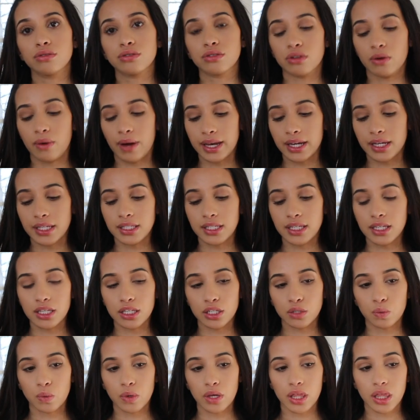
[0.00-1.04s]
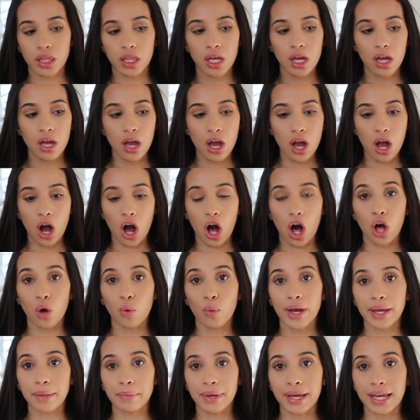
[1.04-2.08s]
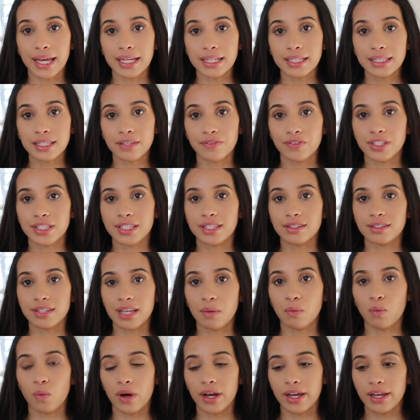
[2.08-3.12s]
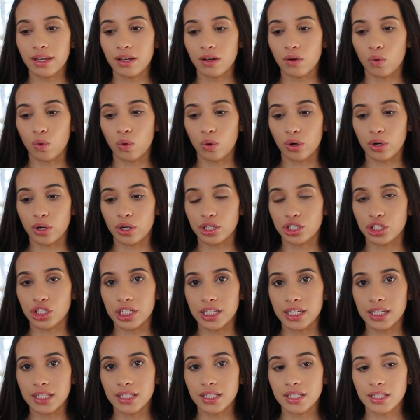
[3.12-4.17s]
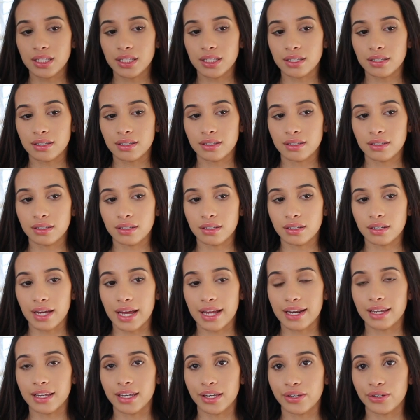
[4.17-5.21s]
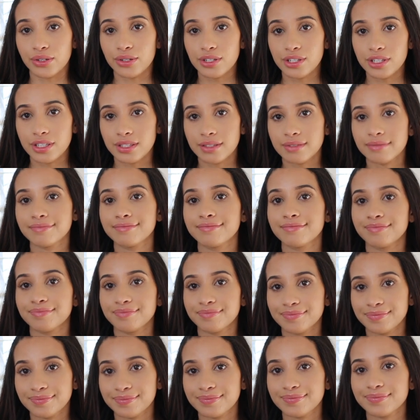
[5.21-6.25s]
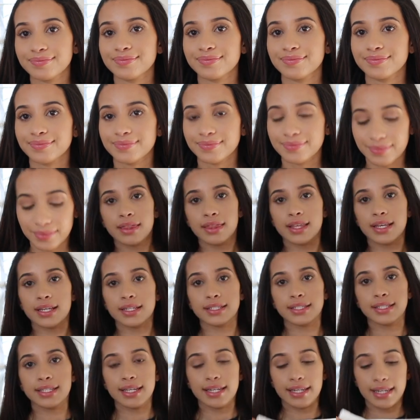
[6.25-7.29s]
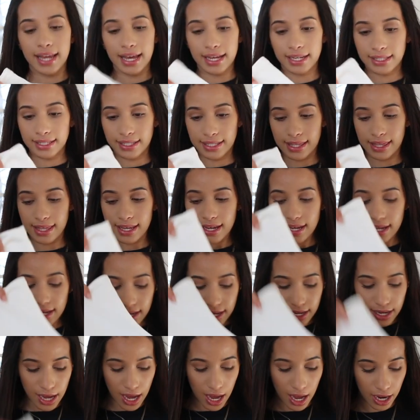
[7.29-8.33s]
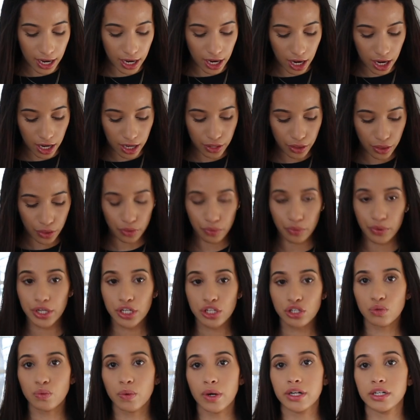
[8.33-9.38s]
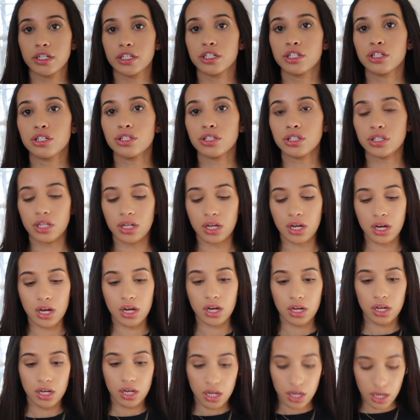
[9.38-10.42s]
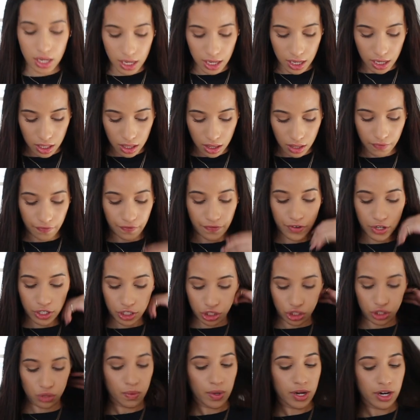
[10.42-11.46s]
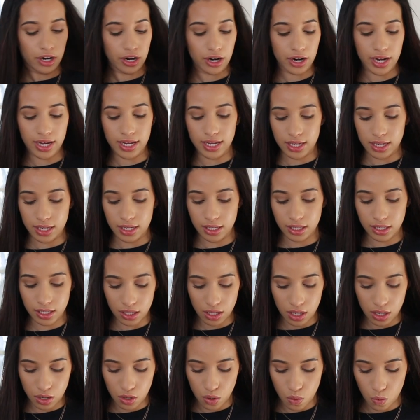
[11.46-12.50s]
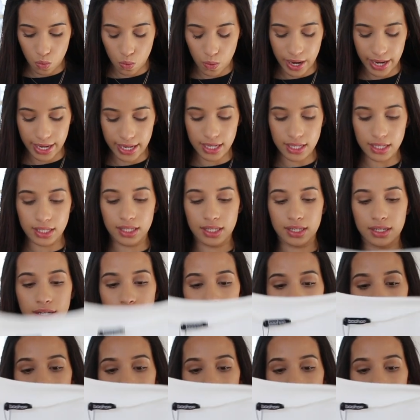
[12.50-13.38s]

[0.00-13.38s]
So I can see this with all white pants if it's the same white, or jeans, and heels. This next thing, I got three sweaters. And the first sweater is white.